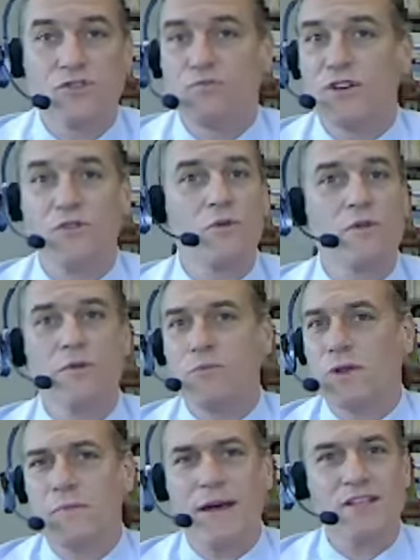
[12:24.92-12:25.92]
We do
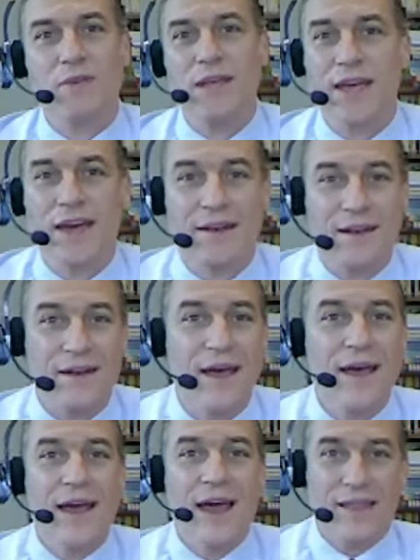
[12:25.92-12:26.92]
the best we can, and
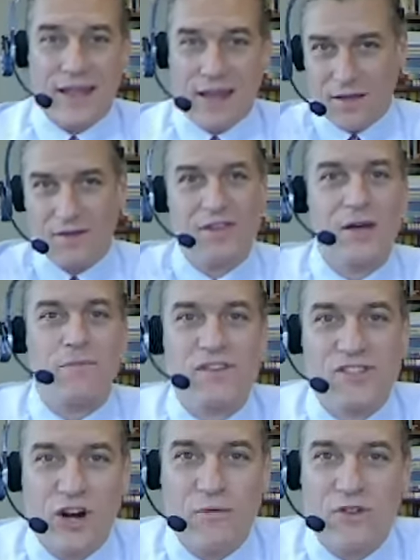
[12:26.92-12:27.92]
like I said, we
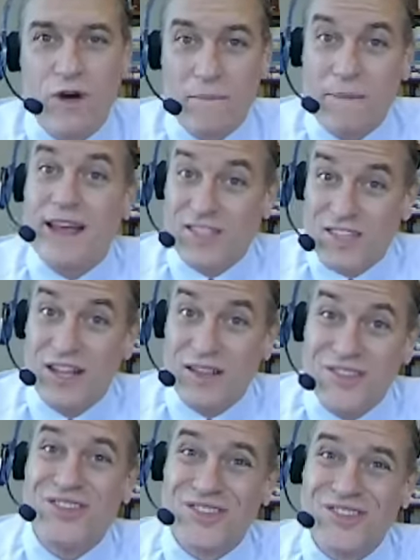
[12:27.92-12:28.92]
start with what makes sense
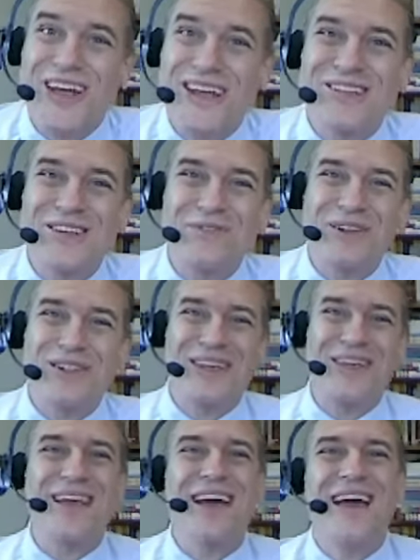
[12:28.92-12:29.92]

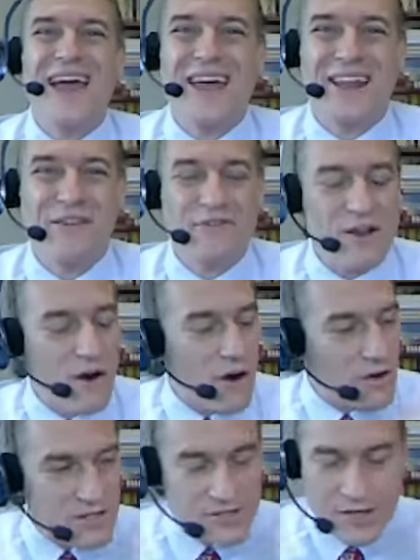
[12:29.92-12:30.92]
scientifically, and if there
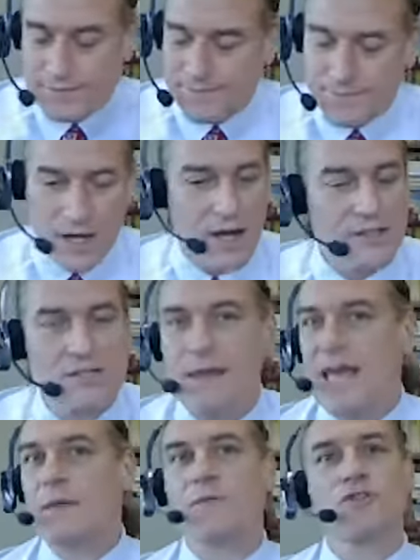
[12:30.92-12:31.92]
are some
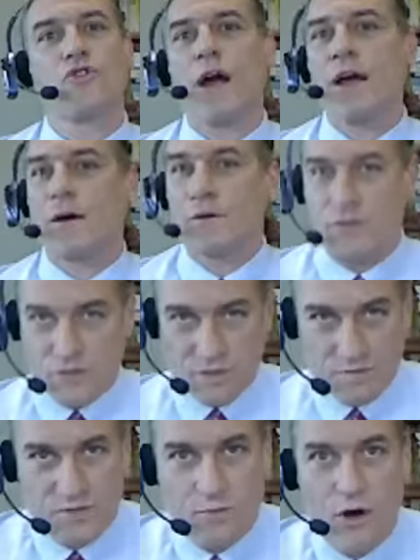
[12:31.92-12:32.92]
animal trials or some
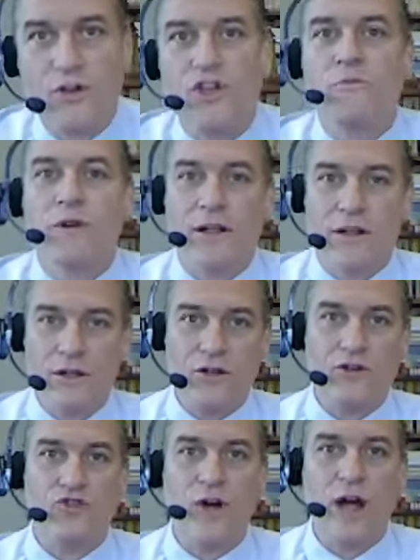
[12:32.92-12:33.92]
small human clinical
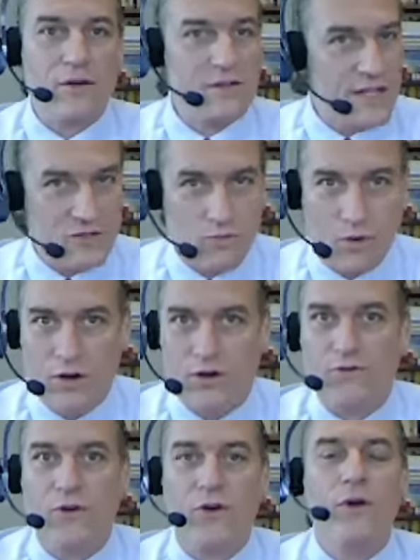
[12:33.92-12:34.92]
trials, that's
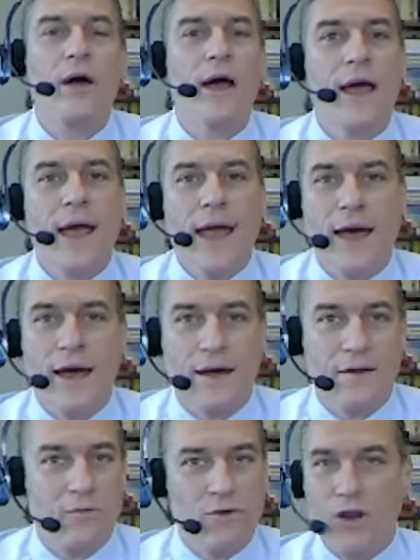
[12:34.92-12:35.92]
wonderful,
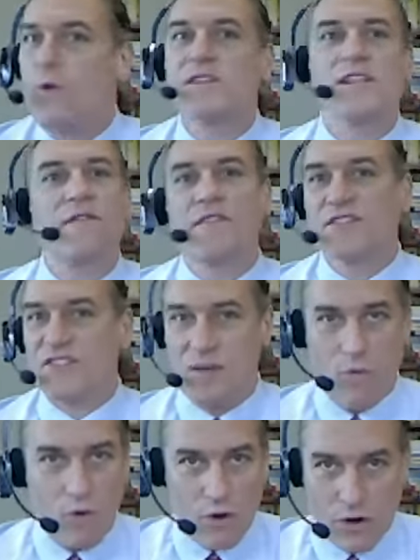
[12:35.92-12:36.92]
and we'd always love to see
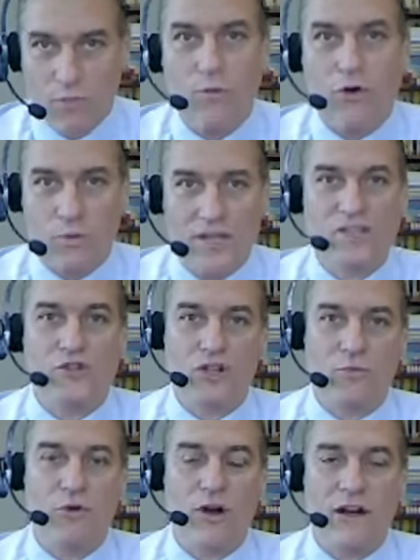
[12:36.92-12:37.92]
more research and
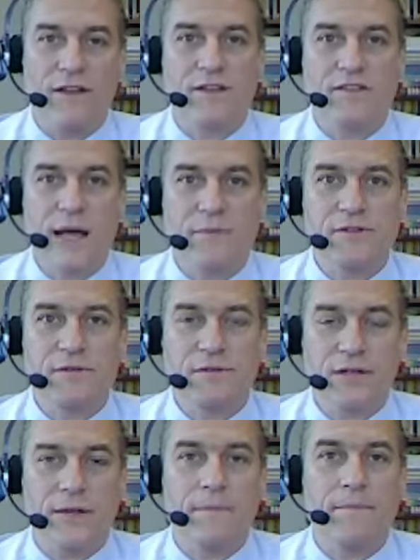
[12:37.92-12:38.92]
more evidence. Absolutely.